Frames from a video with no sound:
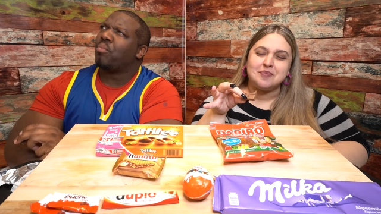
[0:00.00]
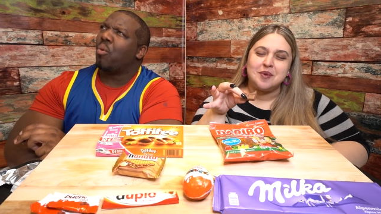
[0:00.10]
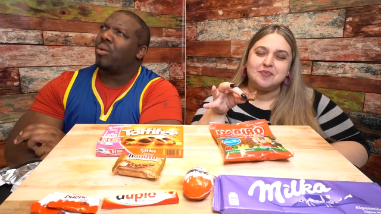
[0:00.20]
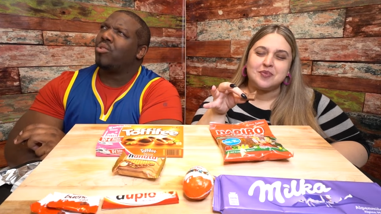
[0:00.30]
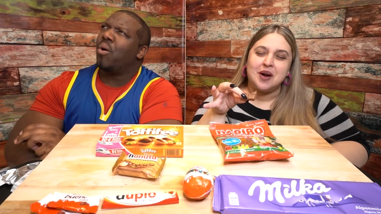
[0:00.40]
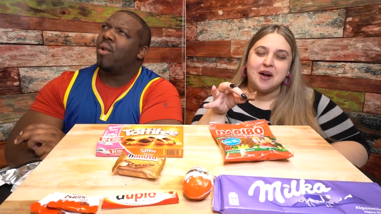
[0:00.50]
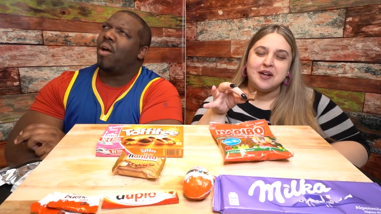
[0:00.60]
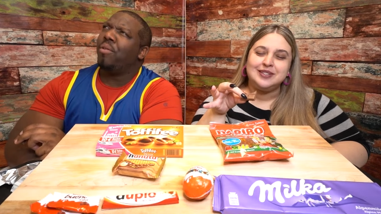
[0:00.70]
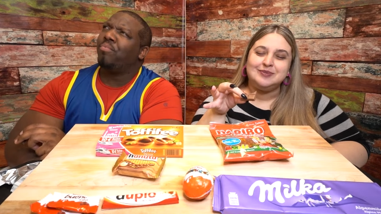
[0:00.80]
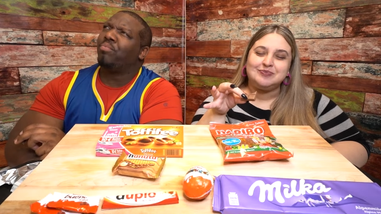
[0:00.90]
Speaker 1: What's going
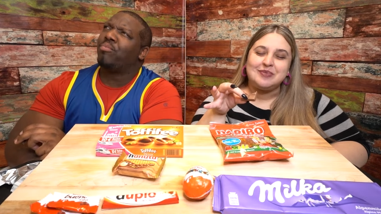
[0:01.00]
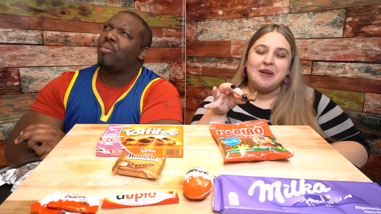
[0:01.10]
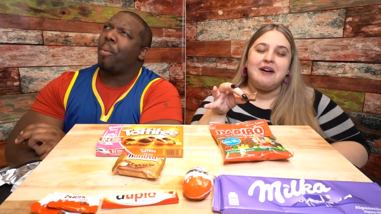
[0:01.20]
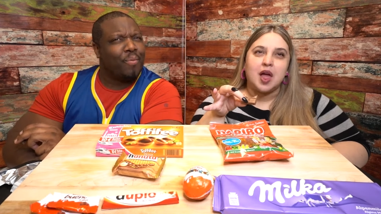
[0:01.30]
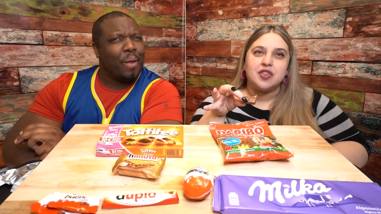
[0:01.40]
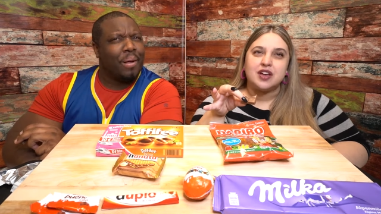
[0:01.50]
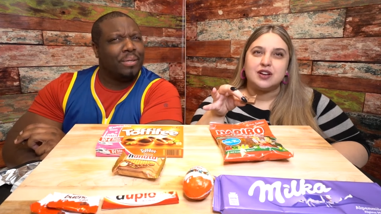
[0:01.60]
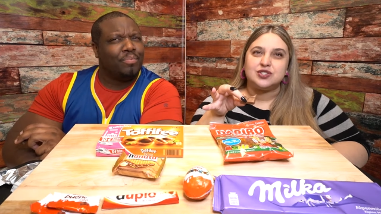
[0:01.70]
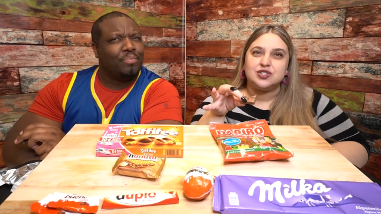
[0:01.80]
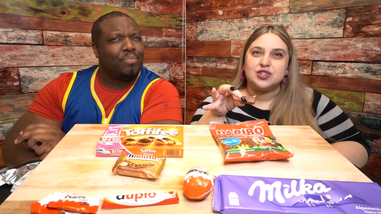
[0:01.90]
on? I think a
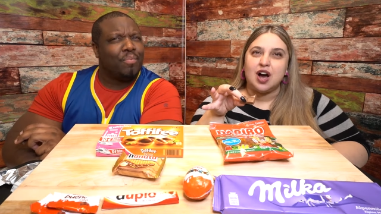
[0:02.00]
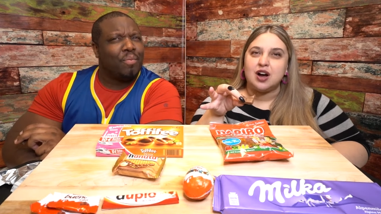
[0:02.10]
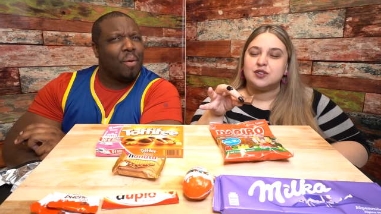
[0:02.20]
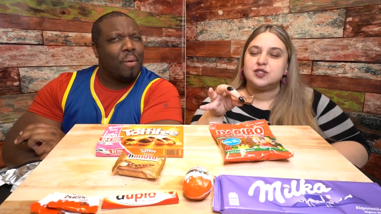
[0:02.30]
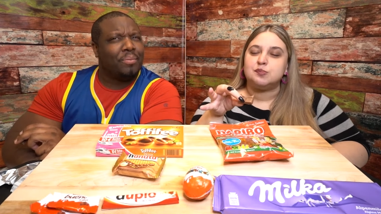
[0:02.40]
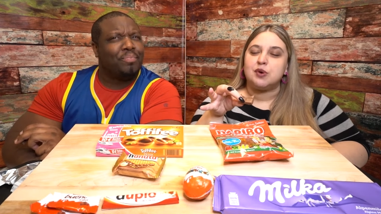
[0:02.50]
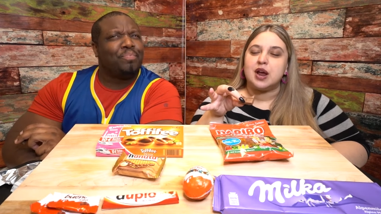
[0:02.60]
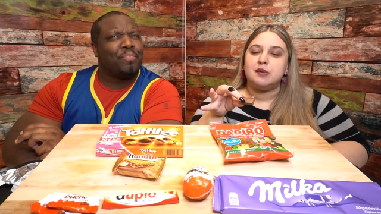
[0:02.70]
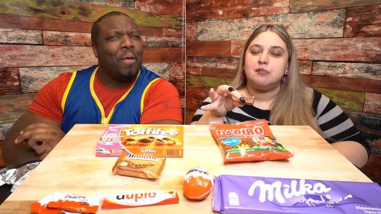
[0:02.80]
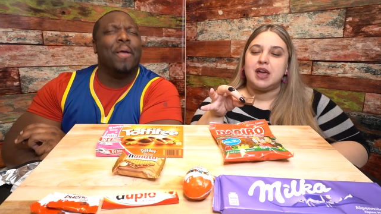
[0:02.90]
skunk
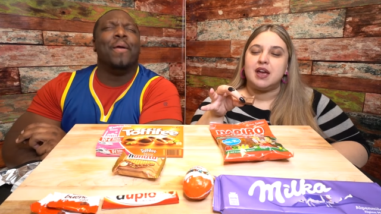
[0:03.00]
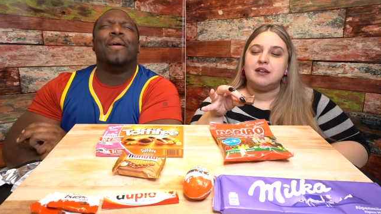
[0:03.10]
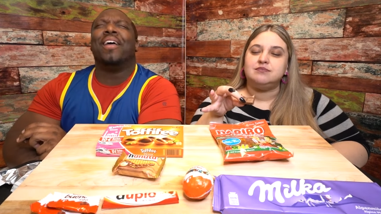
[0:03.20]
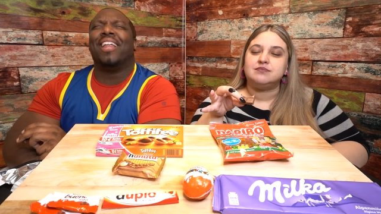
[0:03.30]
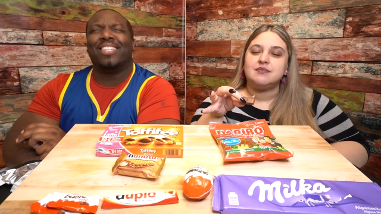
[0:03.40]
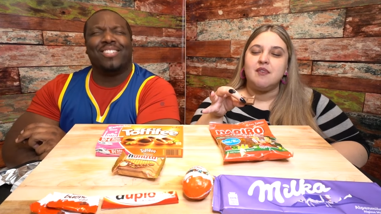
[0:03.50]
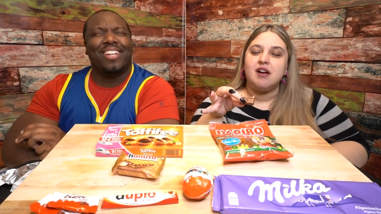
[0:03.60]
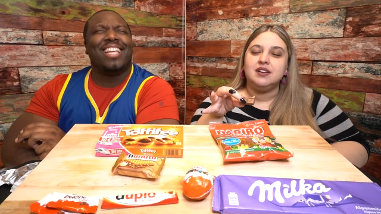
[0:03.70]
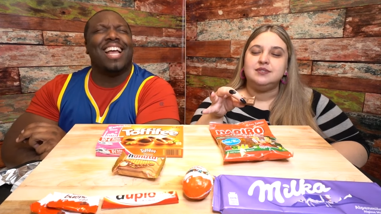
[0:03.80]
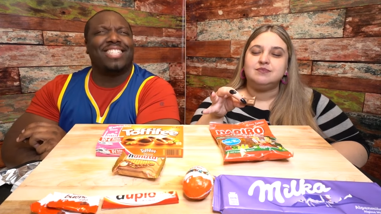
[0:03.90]
sprayed me.
Speaker 2: That's what it
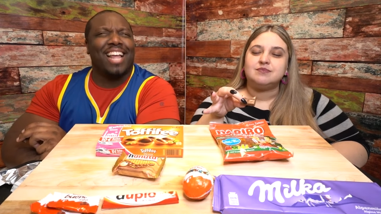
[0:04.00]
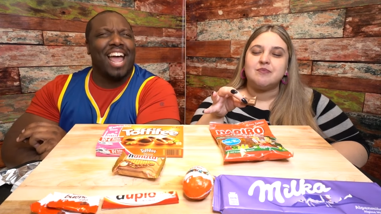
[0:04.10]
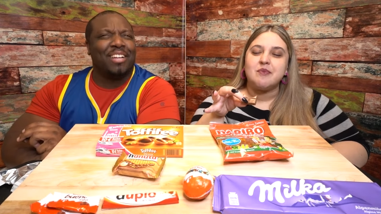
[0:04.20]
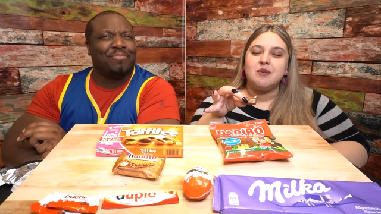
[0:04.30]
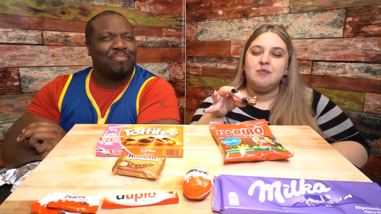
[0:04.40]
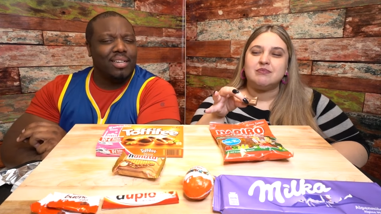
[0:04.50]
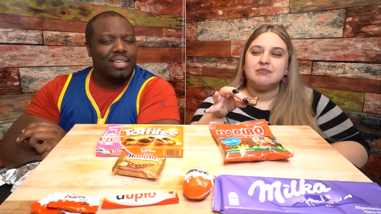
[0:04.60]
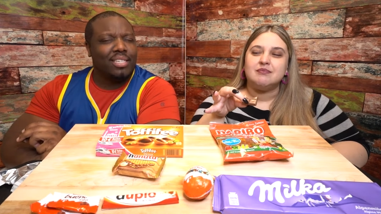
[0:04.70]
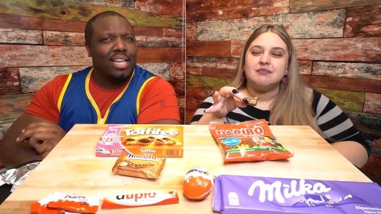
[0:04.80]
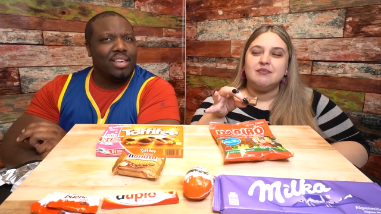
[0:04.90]
tastes like. It
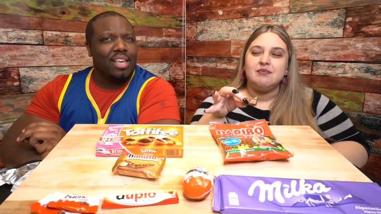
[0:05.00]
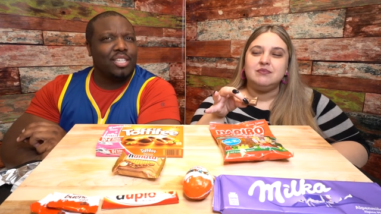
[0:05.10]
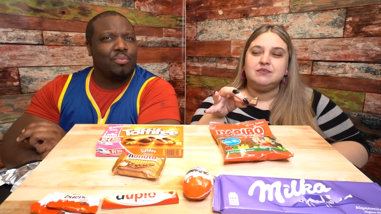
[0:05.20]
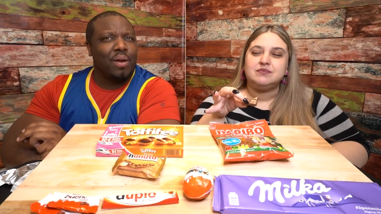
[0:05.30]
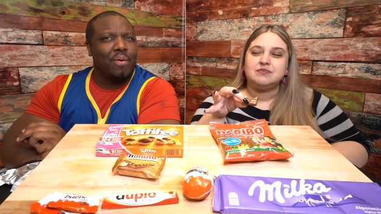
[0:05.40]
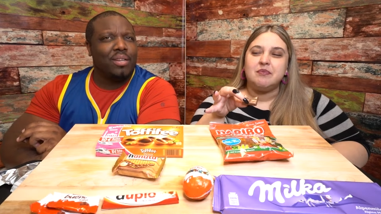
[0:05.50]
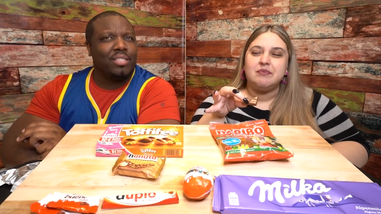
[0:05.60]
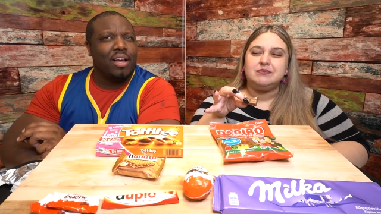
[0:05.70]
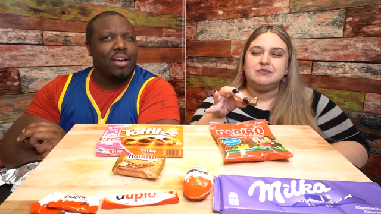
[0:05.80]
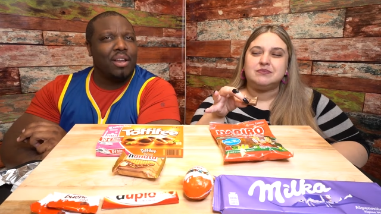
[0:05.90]
tastes like you get sprayed with a
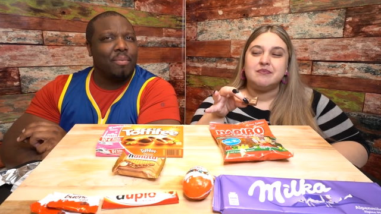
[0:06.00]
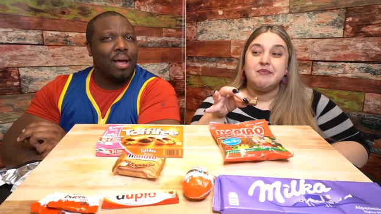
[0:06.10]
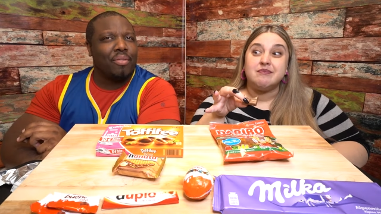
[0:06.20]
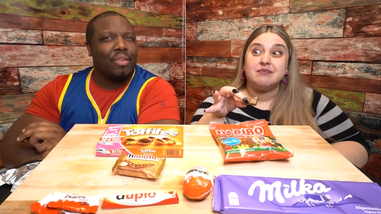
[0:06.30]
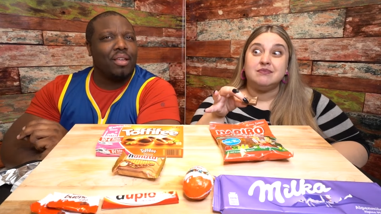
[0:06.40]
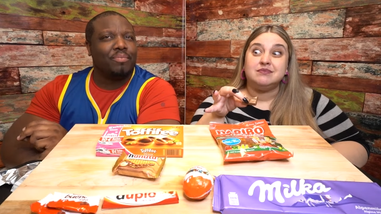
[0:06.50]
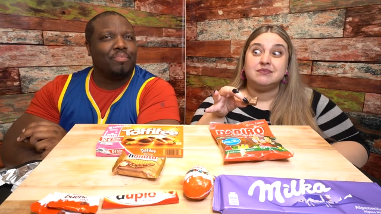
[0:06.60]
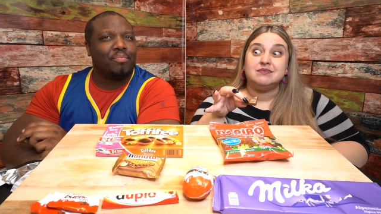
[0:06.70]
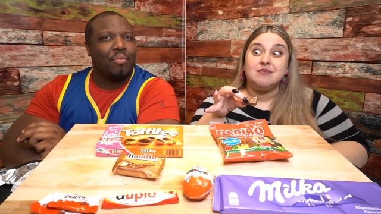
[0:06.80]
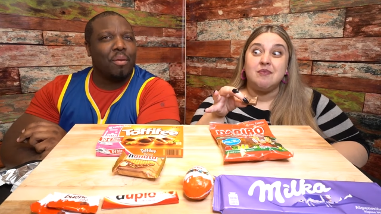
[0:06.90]
skunk in your mouth,
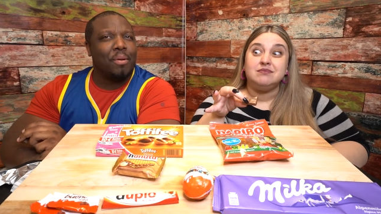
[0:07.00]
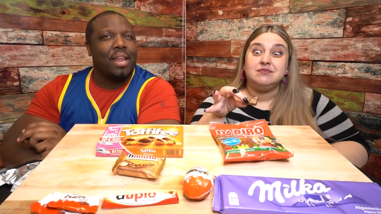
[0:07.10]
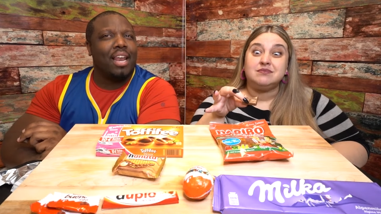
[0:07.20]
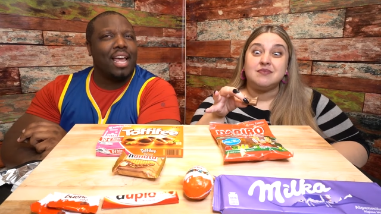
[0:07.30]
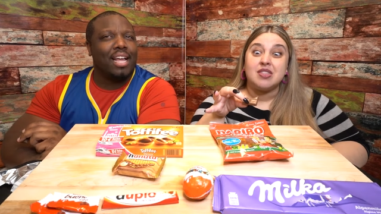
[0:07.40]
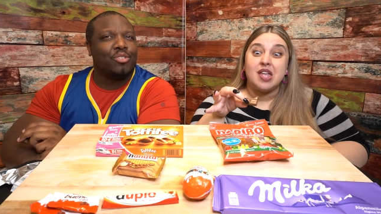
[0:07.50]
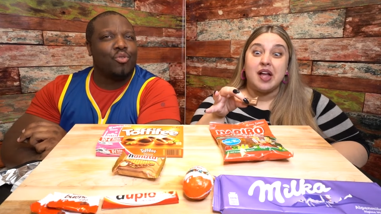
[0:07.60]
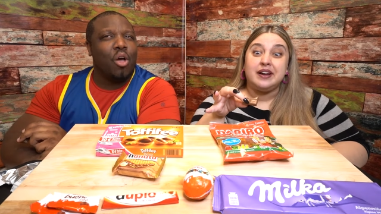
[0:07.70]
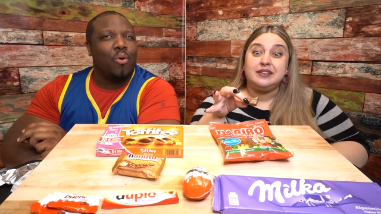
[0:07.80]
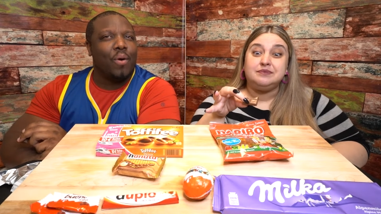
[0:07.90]
but not like a
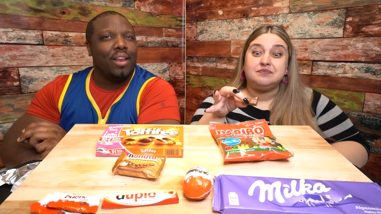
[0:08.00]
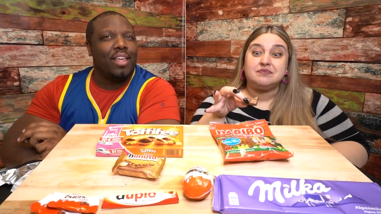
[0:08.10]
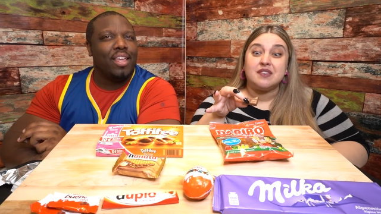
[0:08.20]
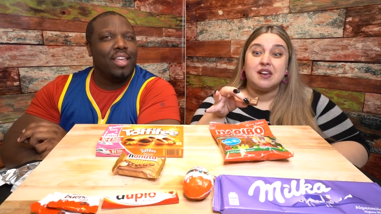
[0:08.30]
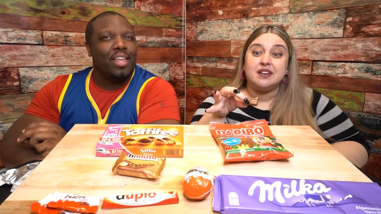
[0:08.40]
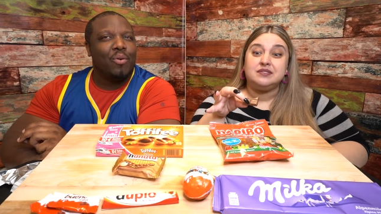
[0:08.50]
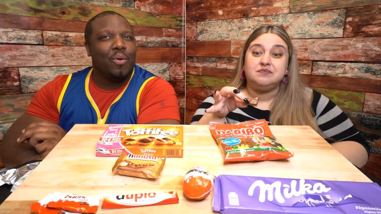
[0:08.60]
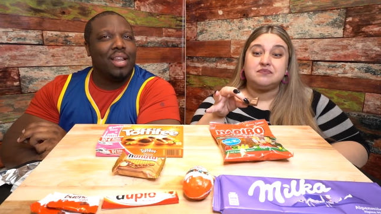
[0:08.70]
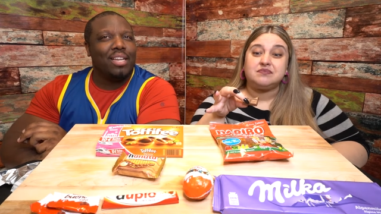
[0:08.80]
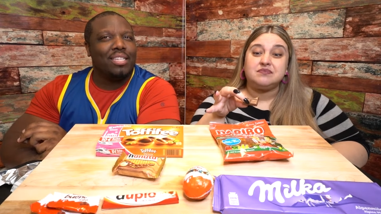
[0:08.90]
strong one. One
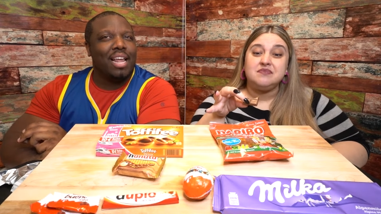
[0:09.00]
that doesn't